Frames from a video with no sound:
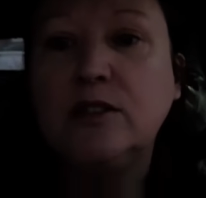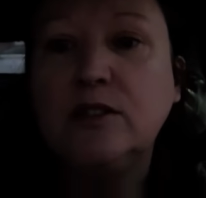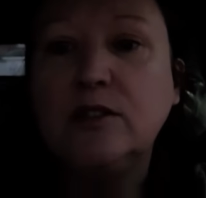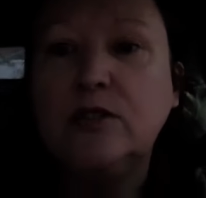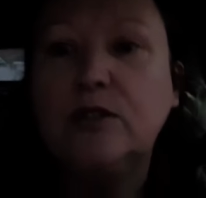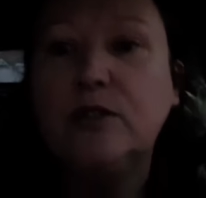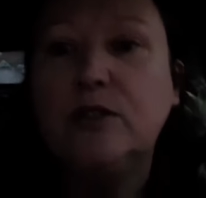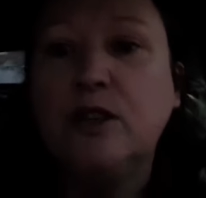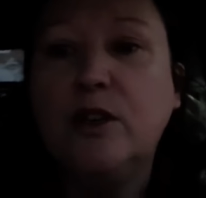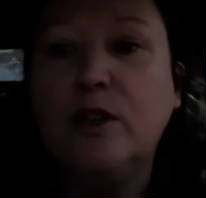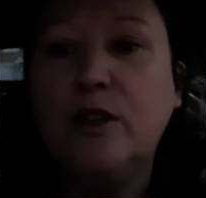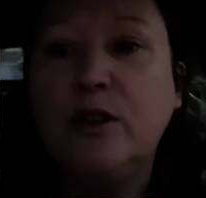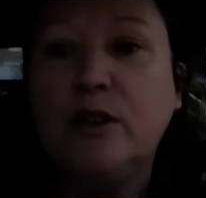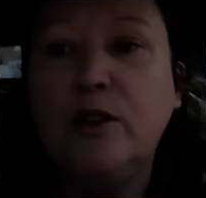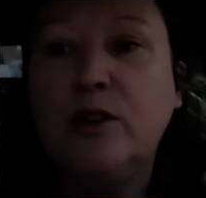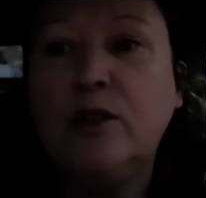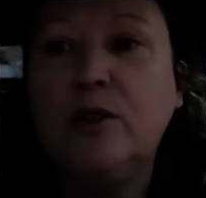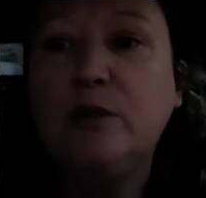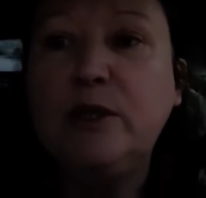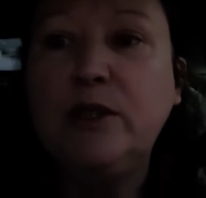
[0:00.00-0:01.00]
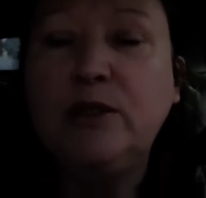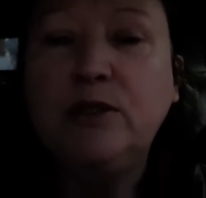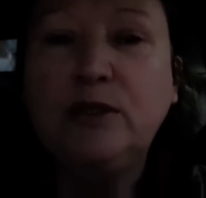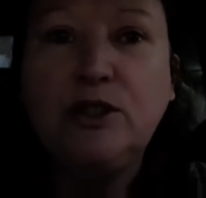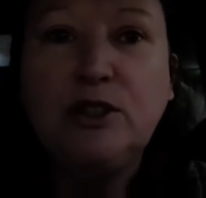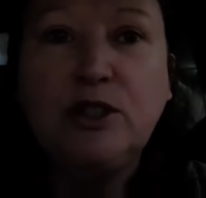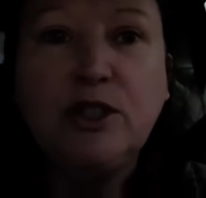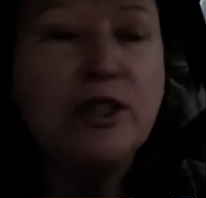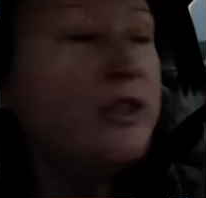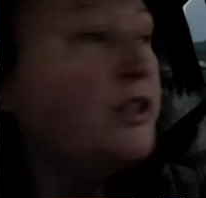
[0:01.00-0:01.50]
So we'll
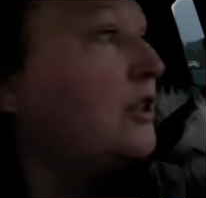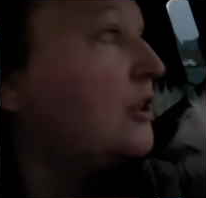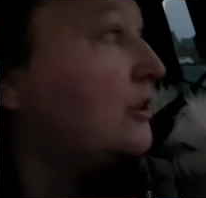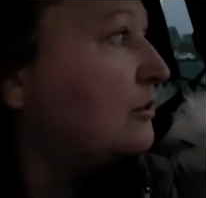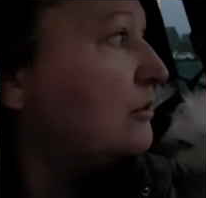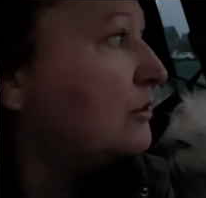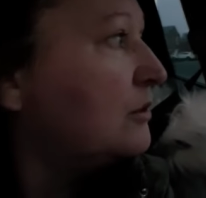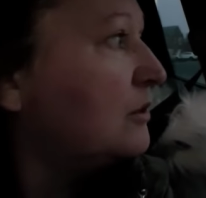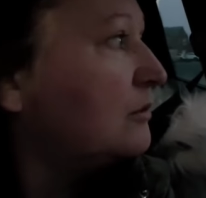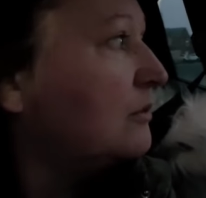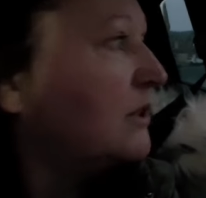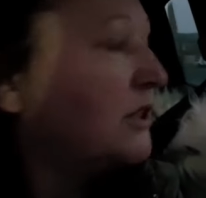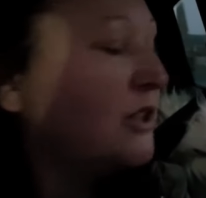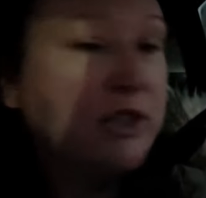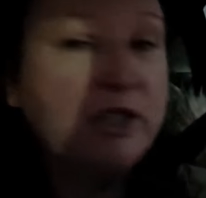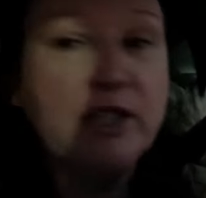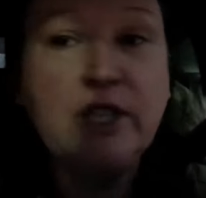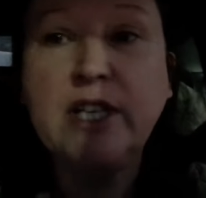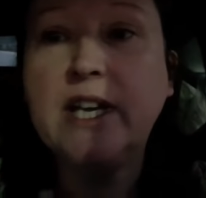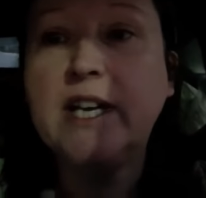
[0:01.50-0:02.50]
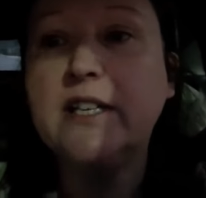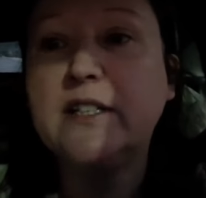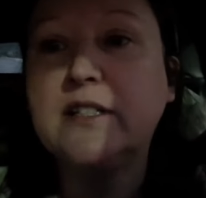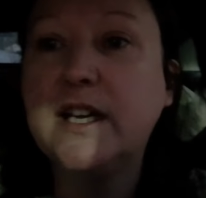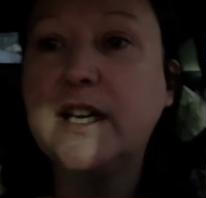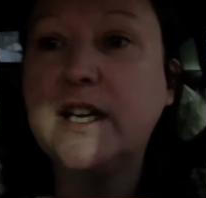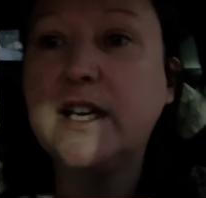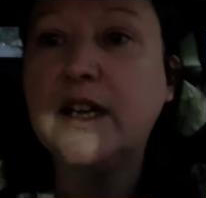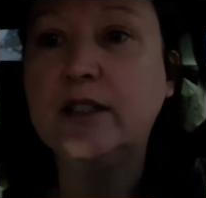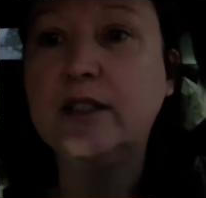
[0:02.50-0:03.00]
show you when she
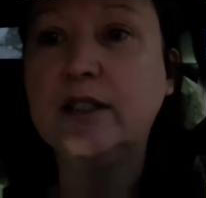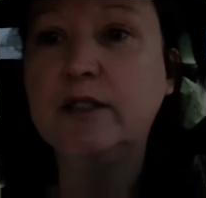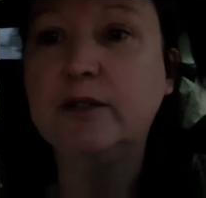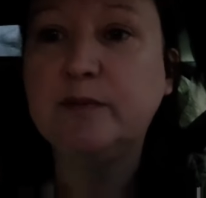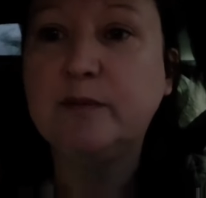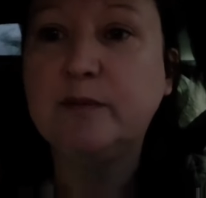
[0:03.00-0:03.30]
gets there.